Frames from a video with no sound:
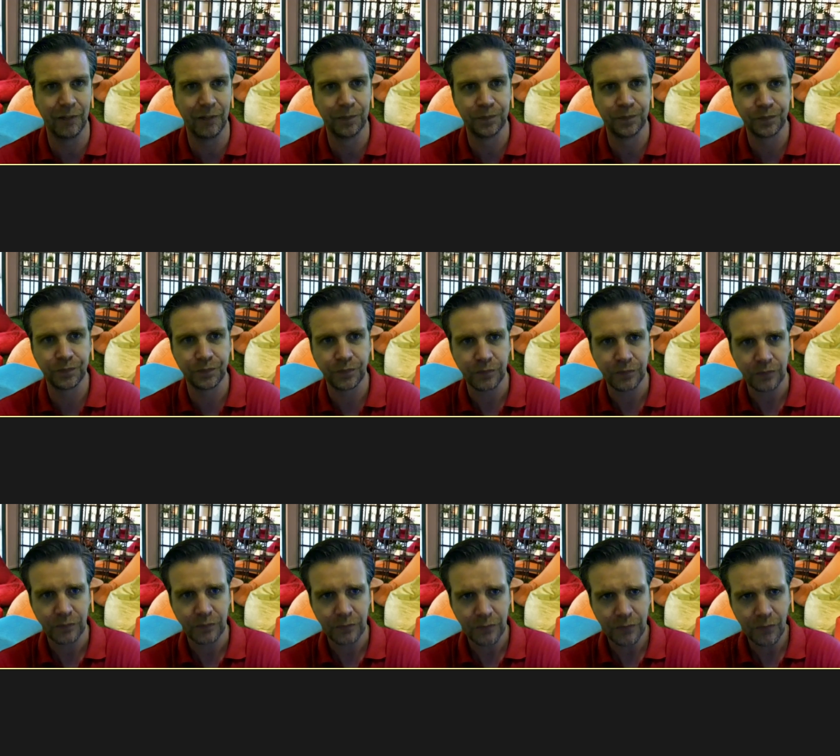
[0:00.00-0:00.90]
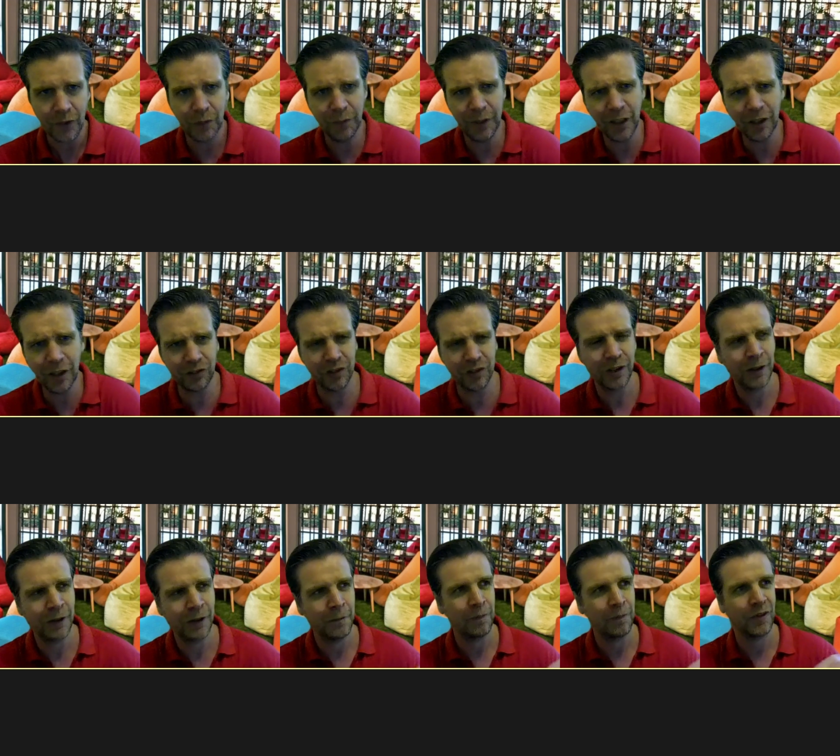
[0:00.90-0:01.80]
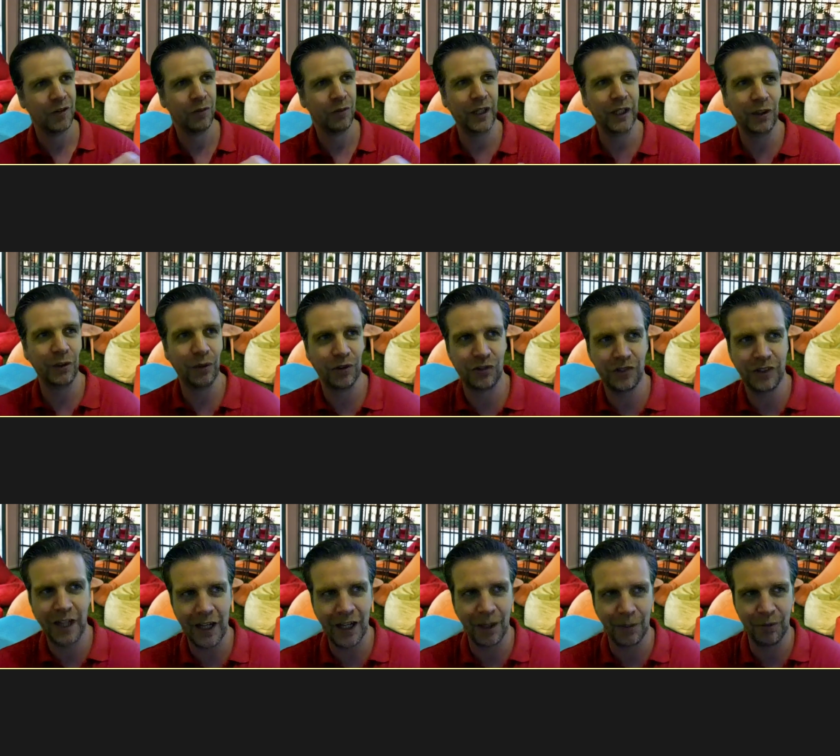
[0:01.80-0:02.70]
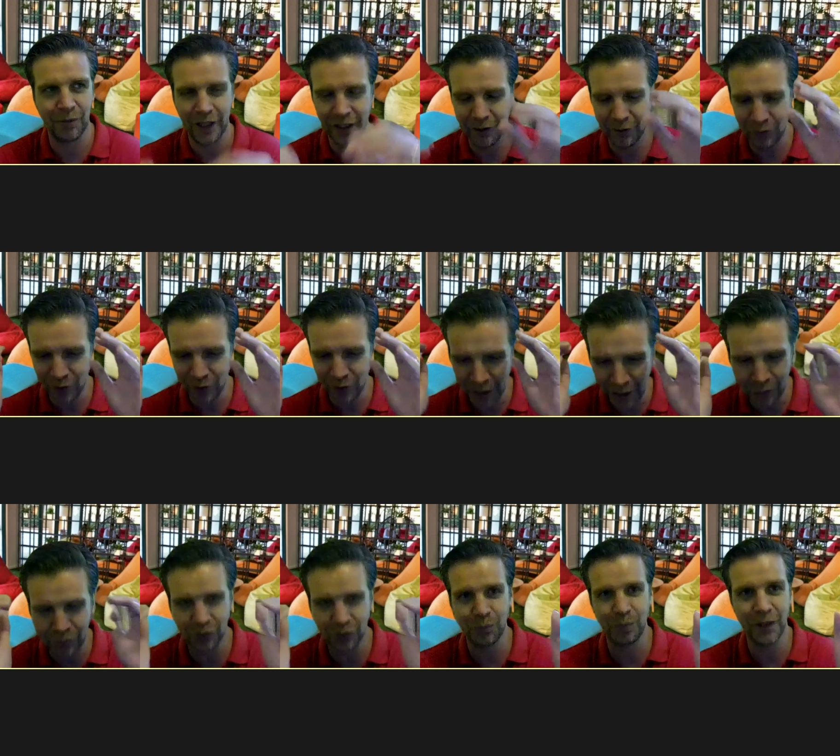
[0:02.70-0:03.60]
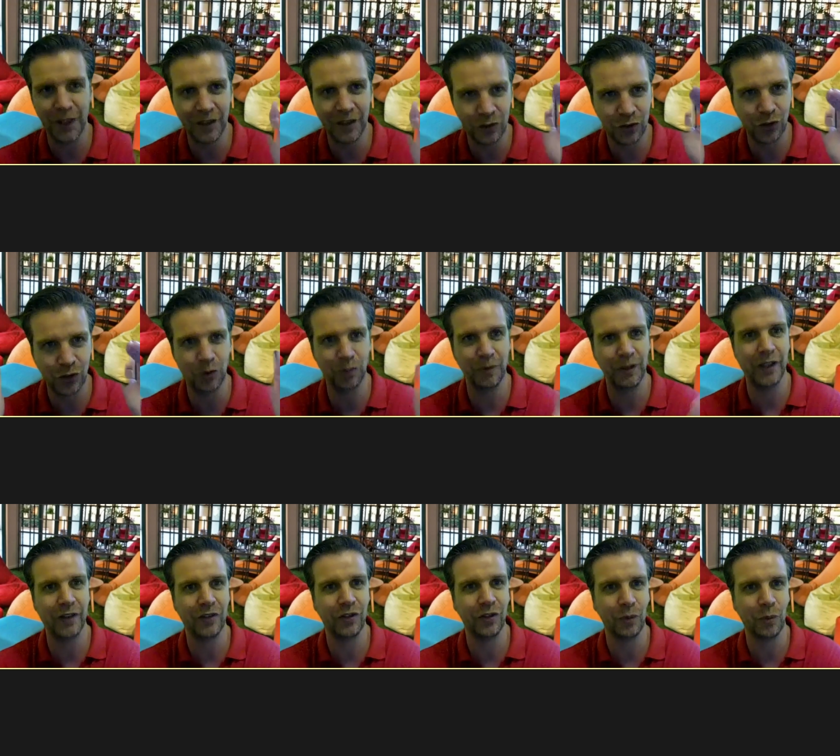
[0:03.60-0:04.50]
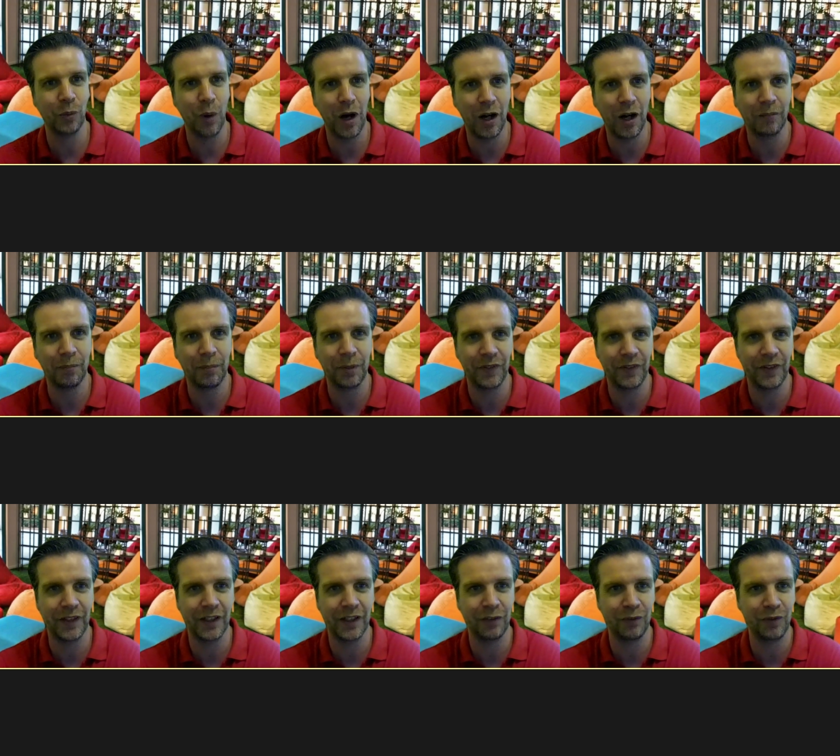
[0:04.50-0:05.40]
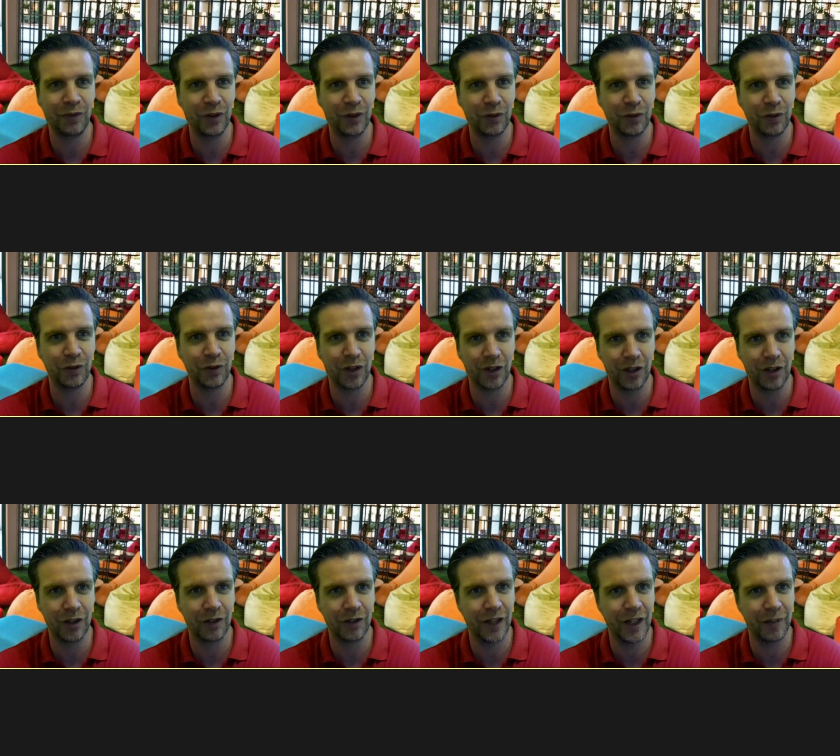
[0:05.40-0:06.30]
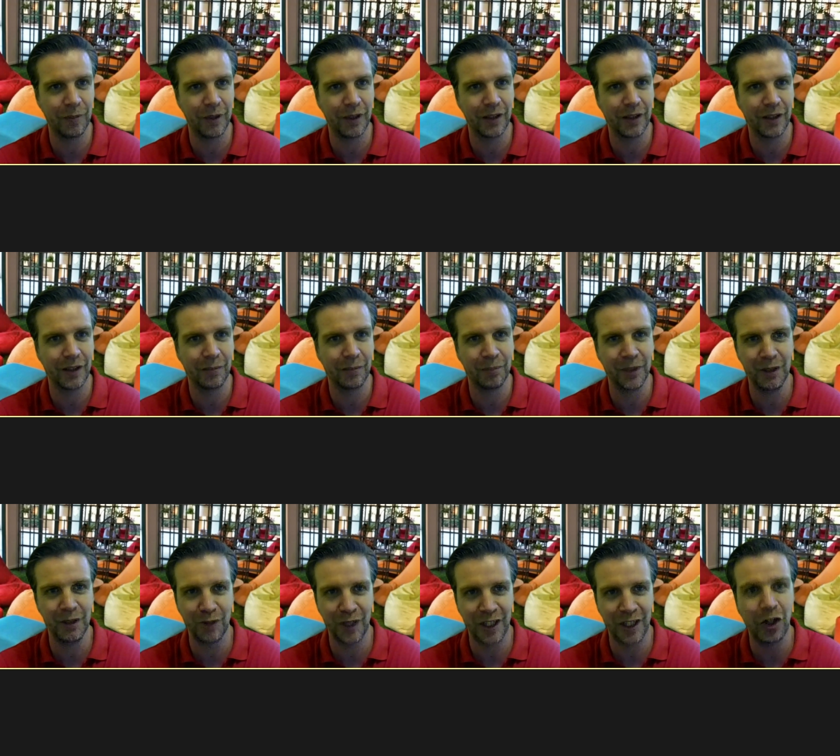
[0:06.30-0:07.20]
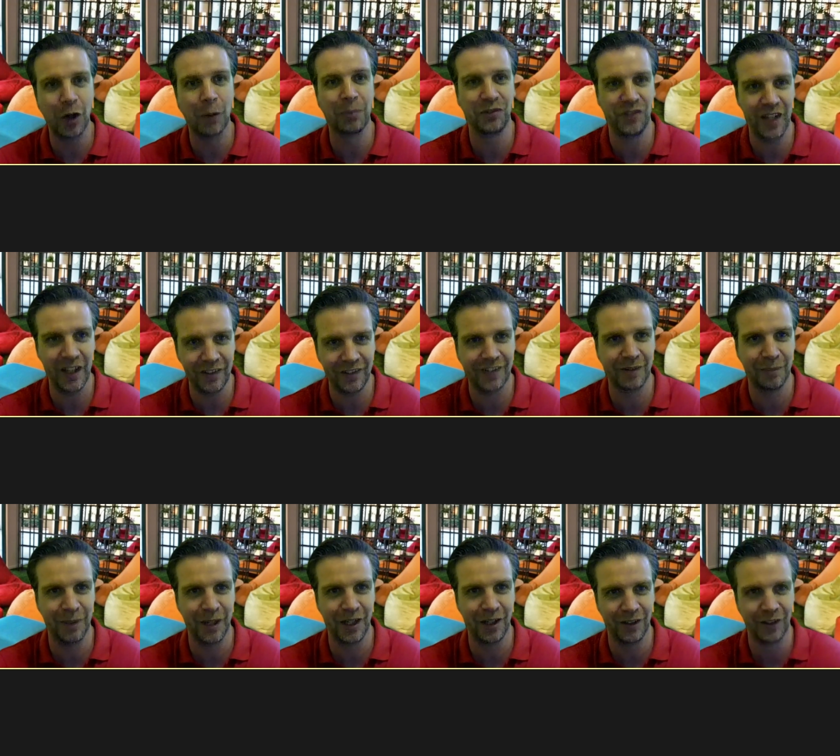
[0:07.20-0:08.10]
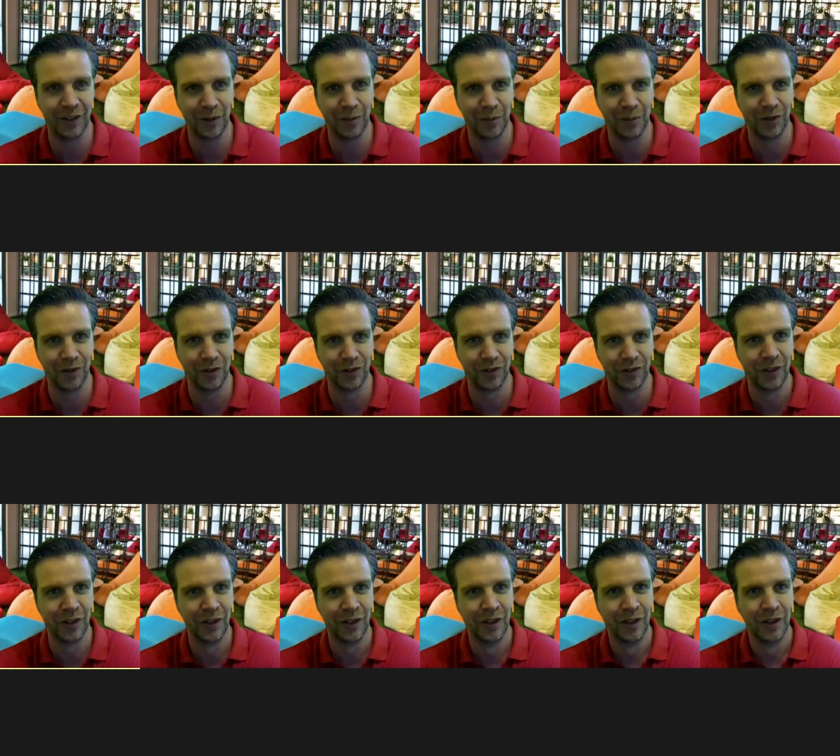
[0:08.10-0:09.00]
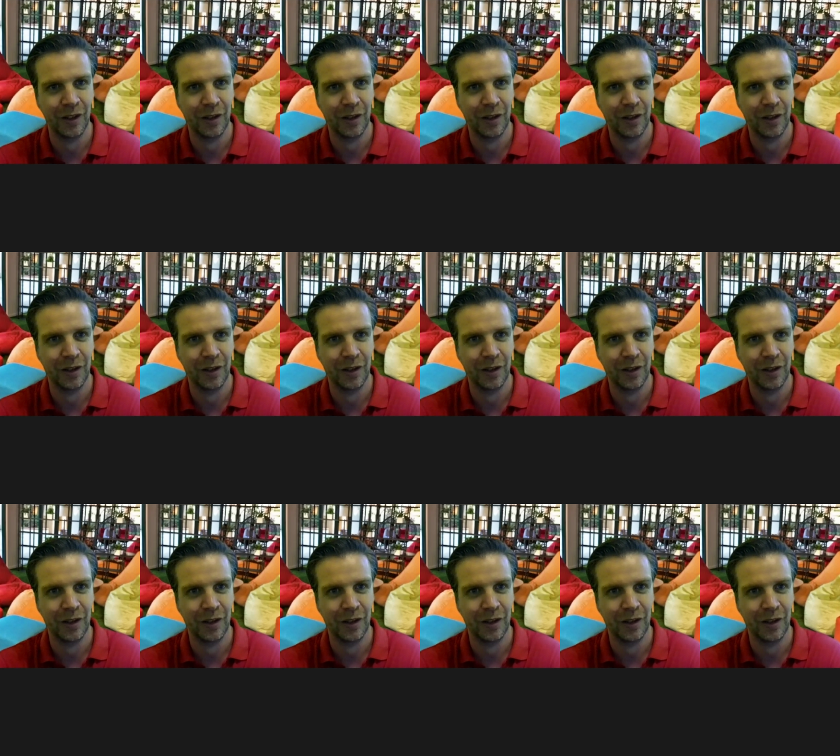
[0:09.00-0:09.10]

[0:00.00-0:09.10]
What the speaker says: Right? Because when you do a startup, right, you really have to be zoomed into one particular field for a long time and be very obsessed about it almost. Yeah.